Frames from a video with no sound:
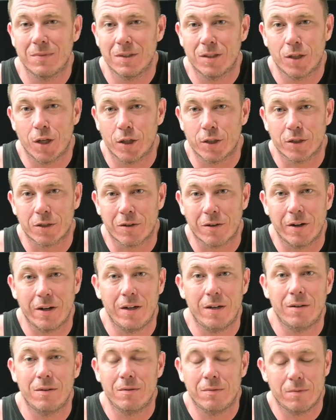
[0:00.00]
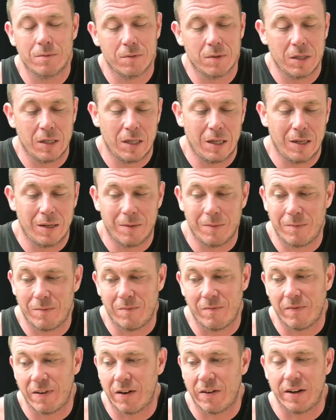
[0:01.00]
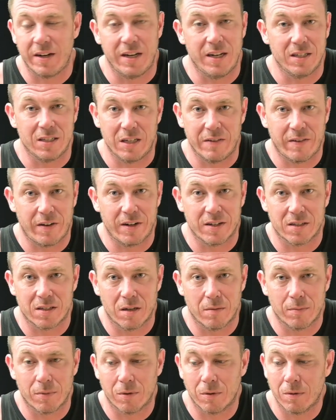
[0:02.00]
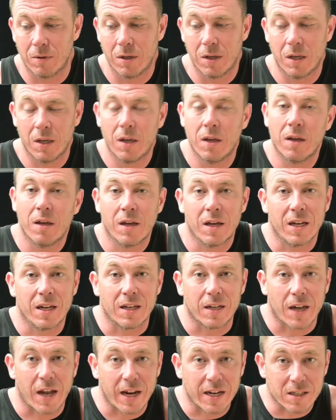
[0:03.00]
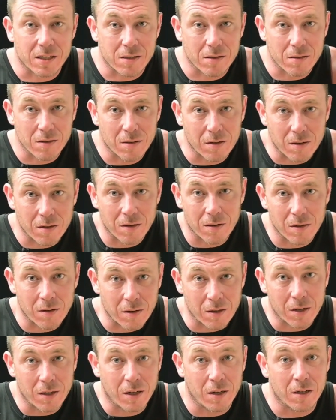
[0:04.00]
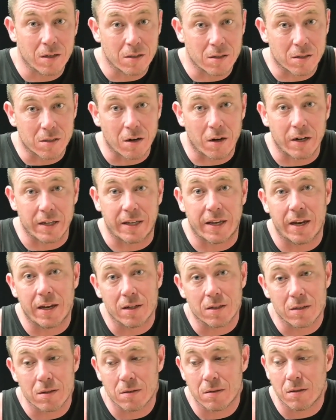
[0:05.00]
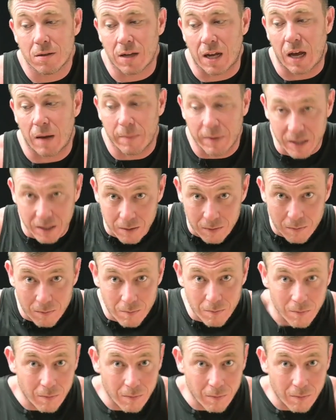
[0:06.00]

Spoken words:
Touchscreen, very easy, very simple. Nice, sturdy case. I mean,